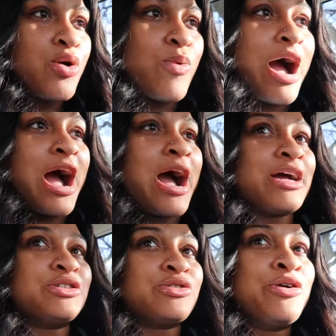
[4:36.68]

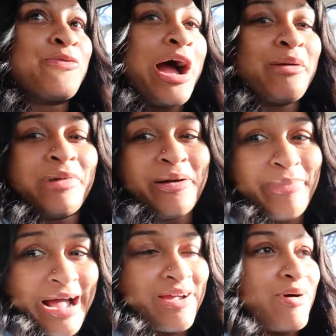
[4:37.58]
why I ride my
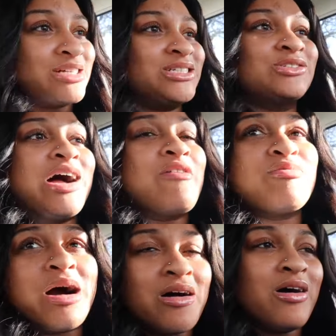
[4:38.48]
bike while she's
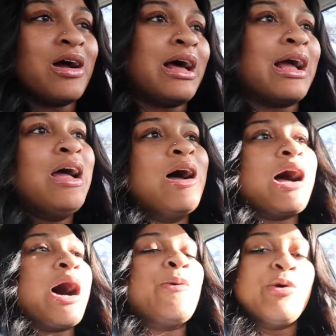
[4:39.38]
driving my car. Like,
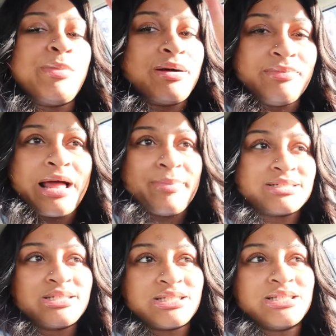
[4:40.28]
I want my
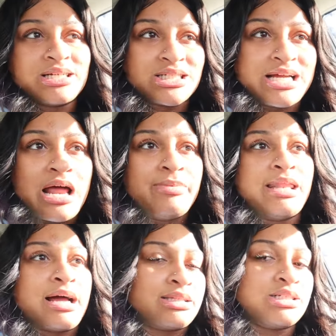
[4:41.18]
sister, she gotta be
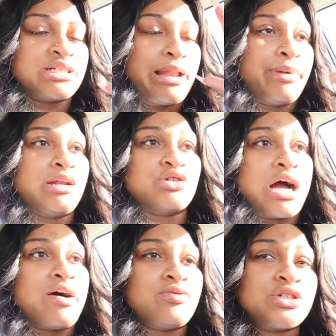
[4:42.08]
locked in, she gotta be able
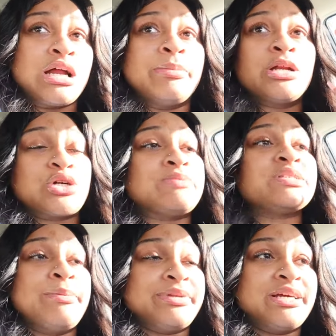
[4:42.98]
to drive,
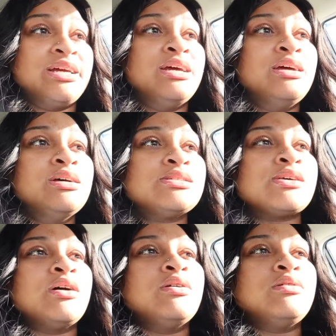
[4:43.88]
something.
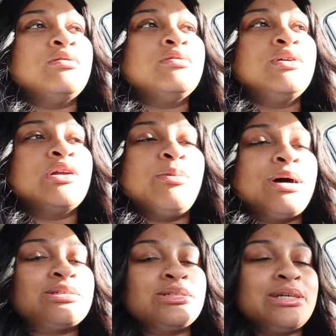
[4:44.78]
So, you know,
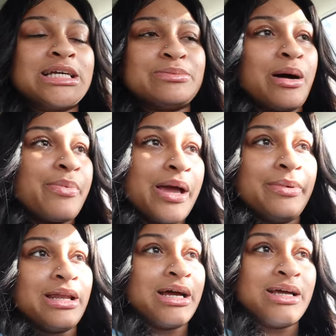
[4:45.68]
my sister, that's my
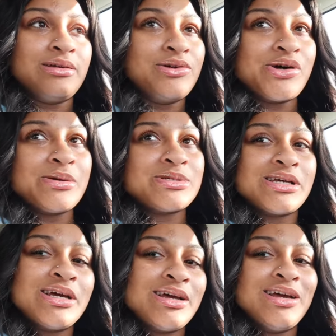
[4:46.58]
baby, like, you know what I'm
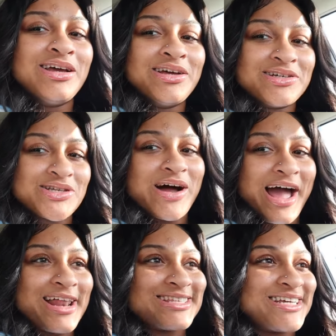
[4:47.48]
saying? So I
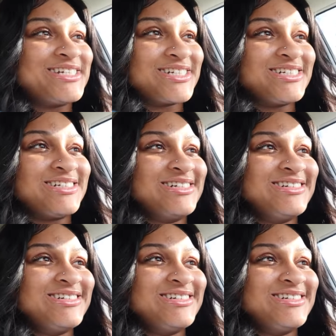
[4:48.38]
gotta teach her